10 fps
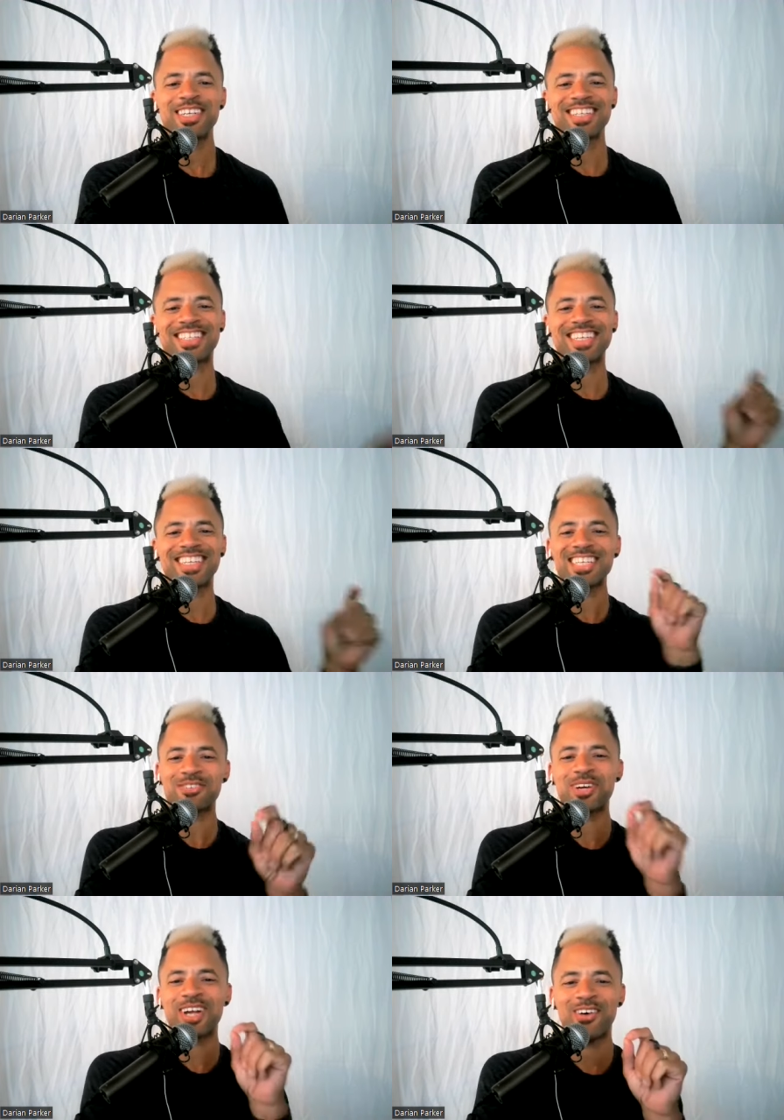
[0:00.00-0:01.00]
It's, see,
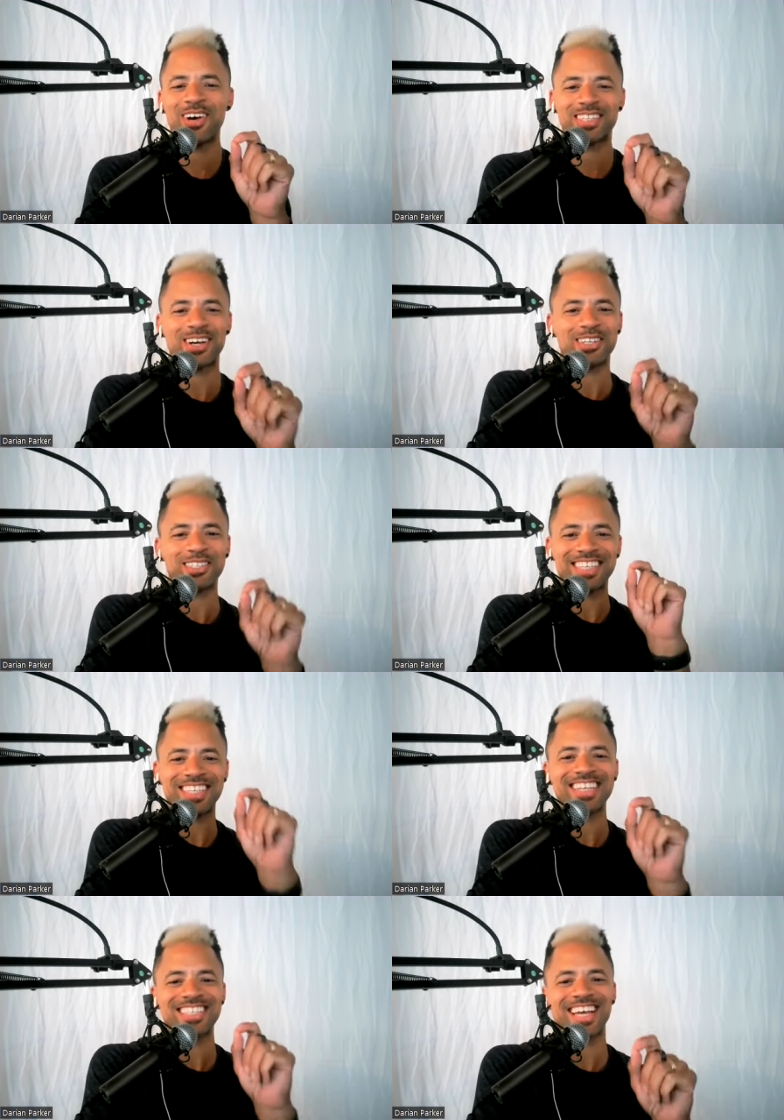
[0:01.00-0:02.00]
that's what I want to talk. See,
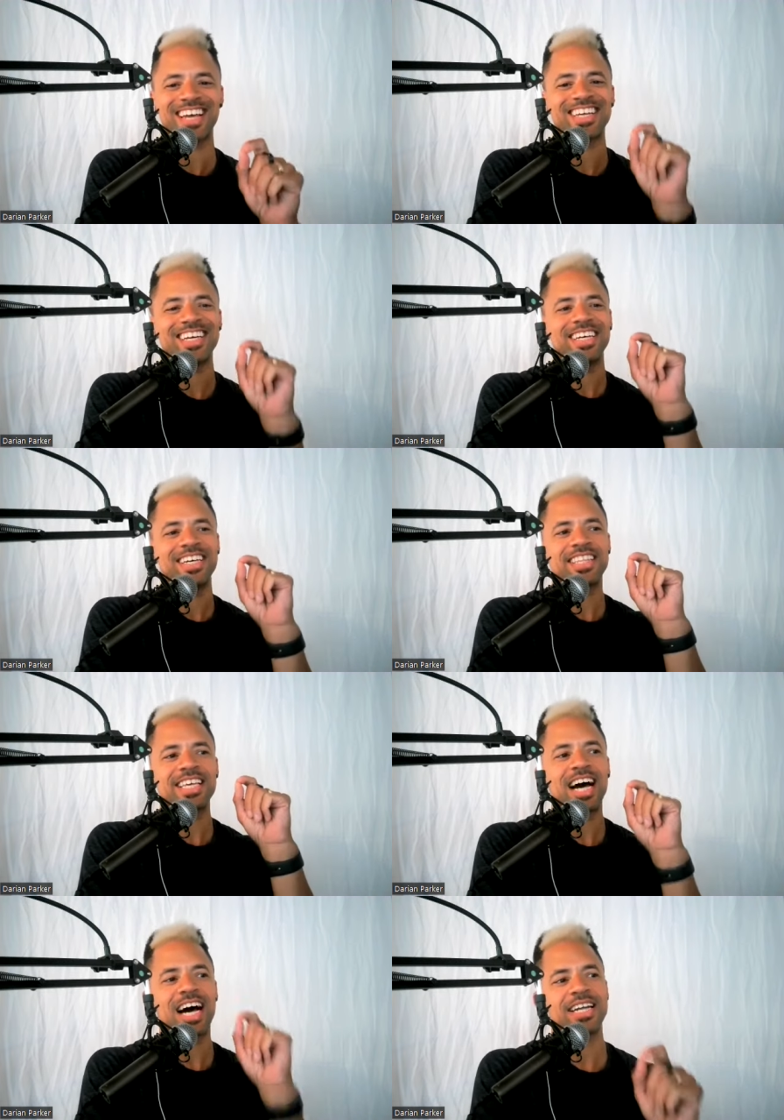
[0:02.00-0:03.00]
that's like
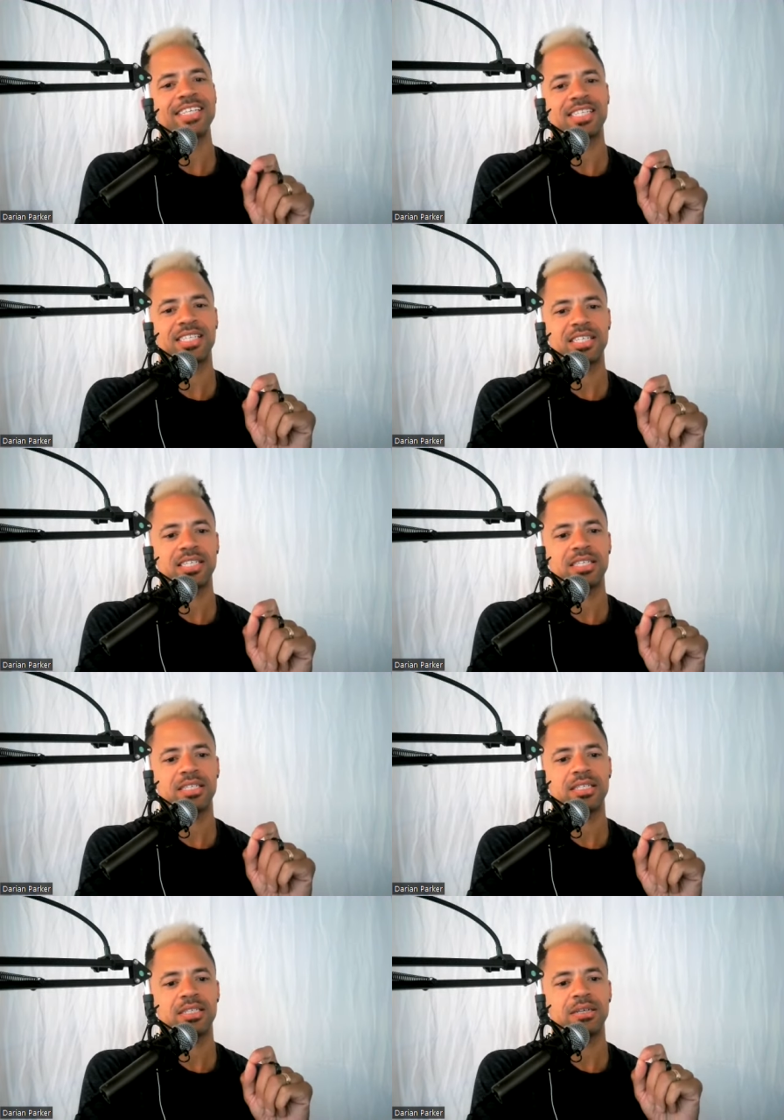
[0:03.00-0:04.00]
the honesty
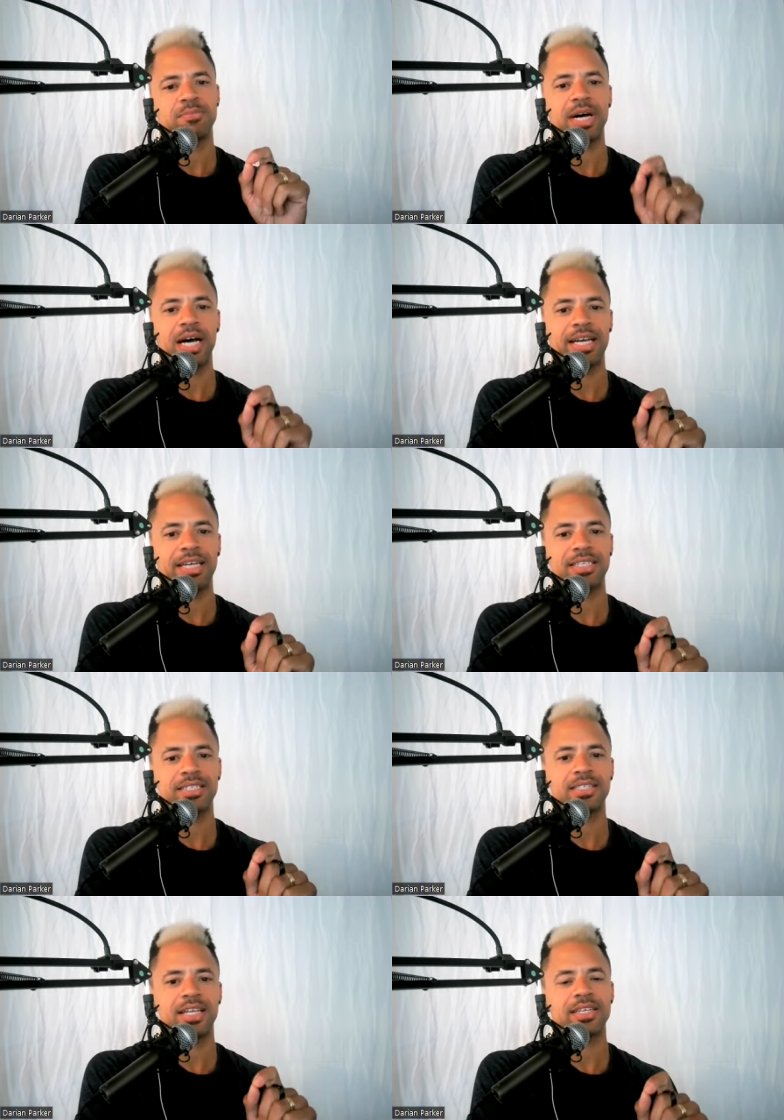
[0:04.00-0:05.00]
behind yeah. it.
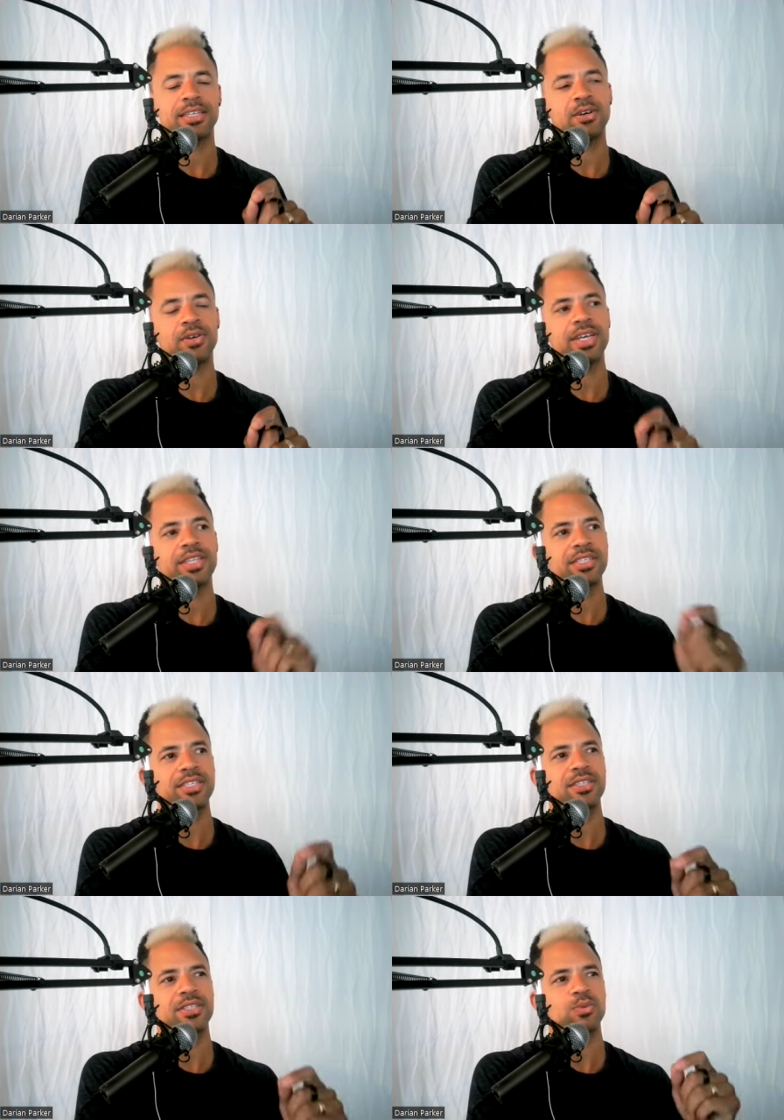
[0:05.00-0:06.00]
It's like okay, this
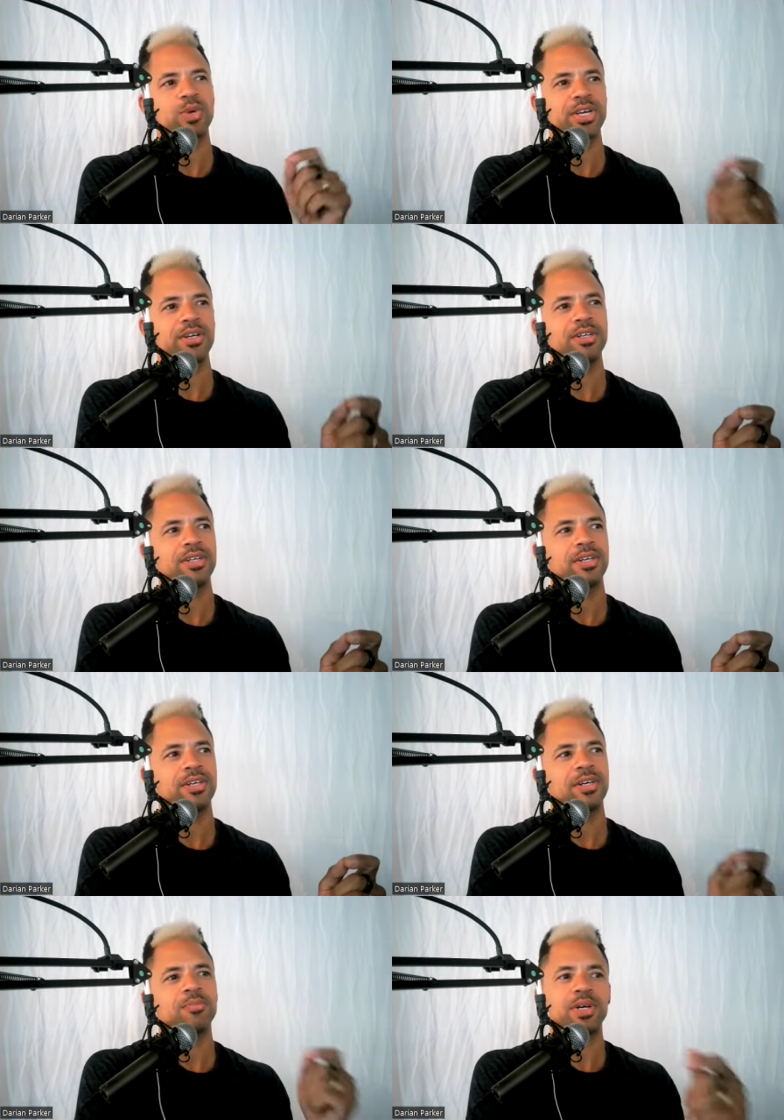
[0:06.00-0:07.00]
is weird,
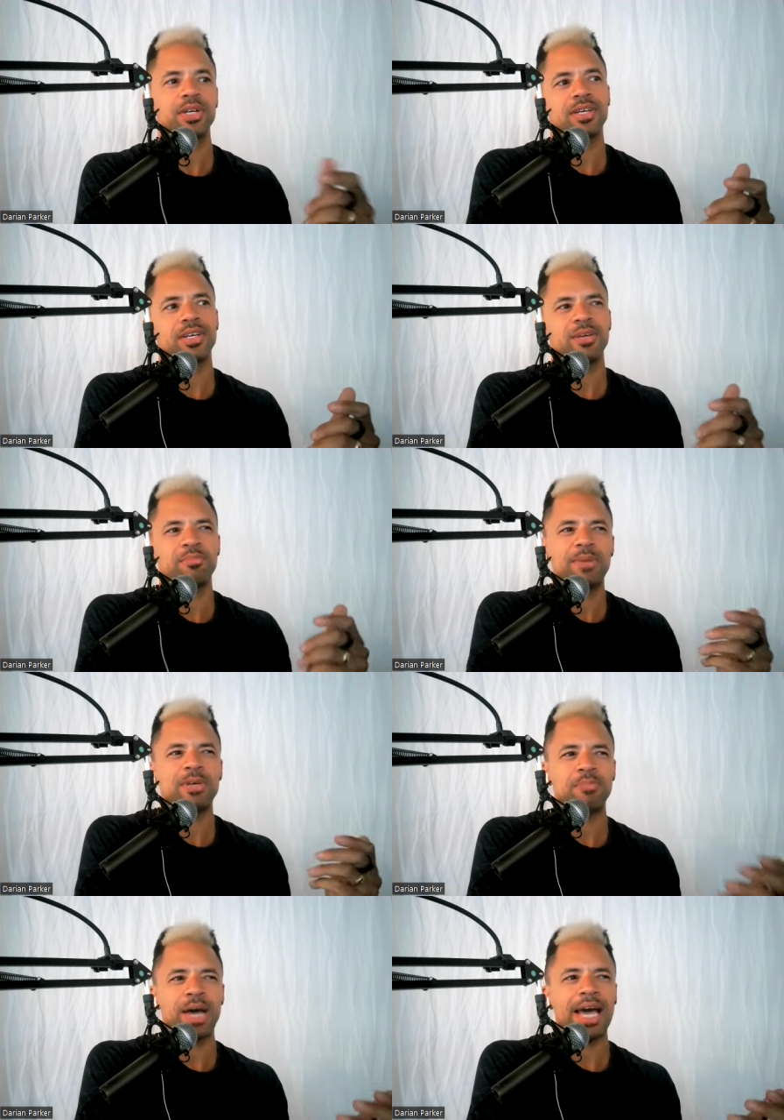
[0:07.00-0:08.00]
but and
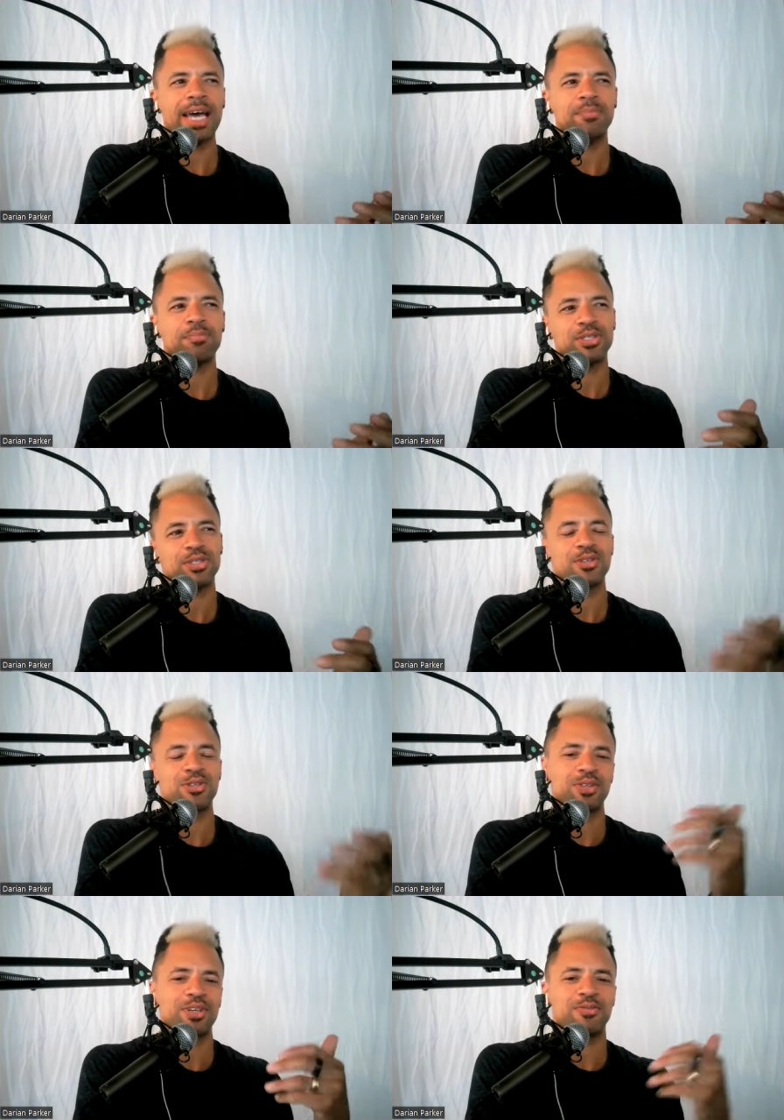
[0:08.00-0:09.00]
maybe bad, but it's
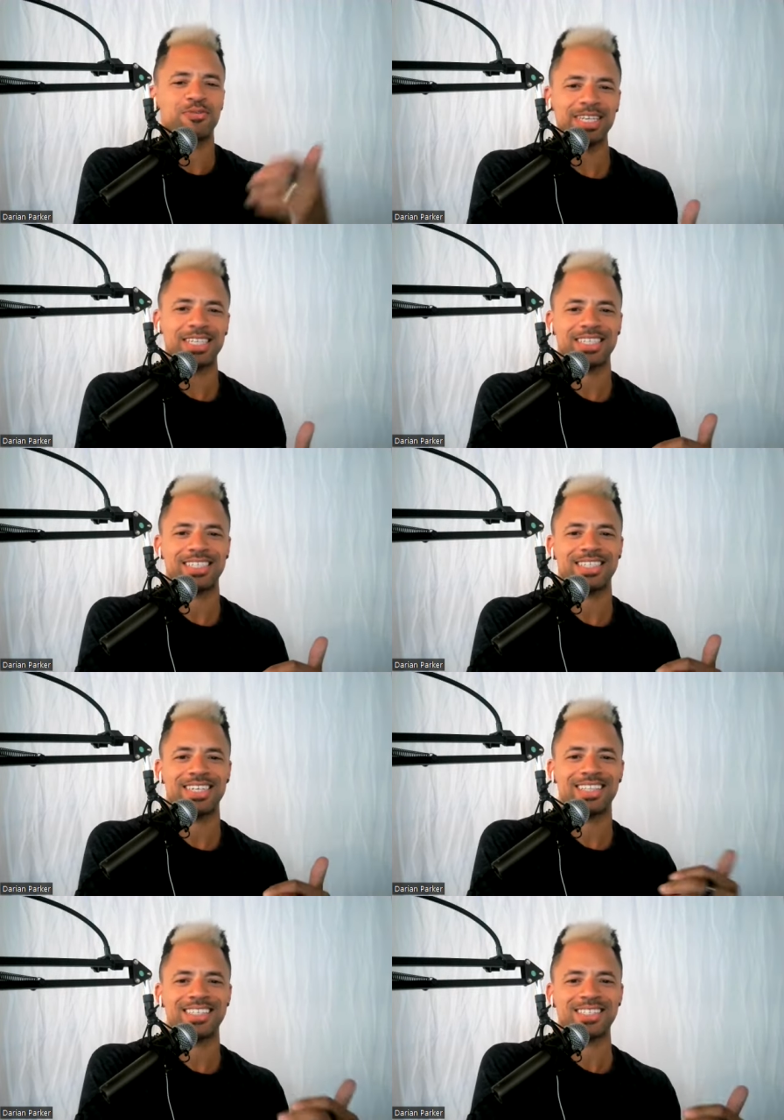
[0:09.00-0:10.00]
also a good feeling
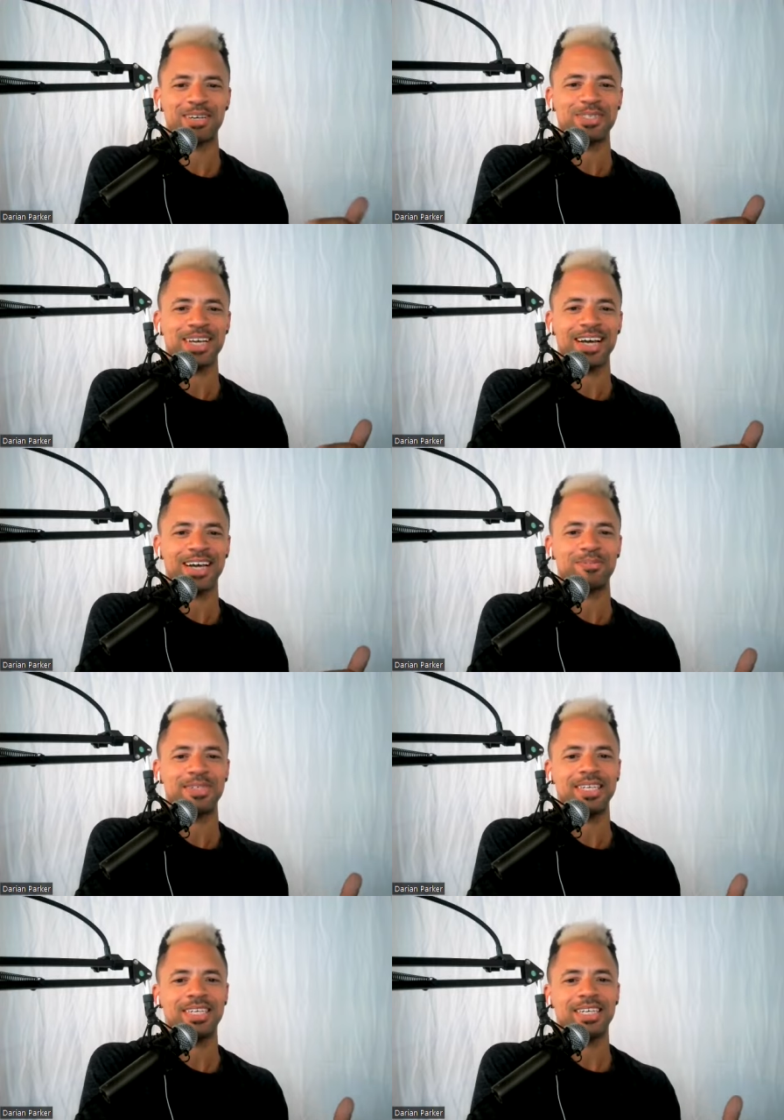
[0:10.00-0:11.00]
at the same time.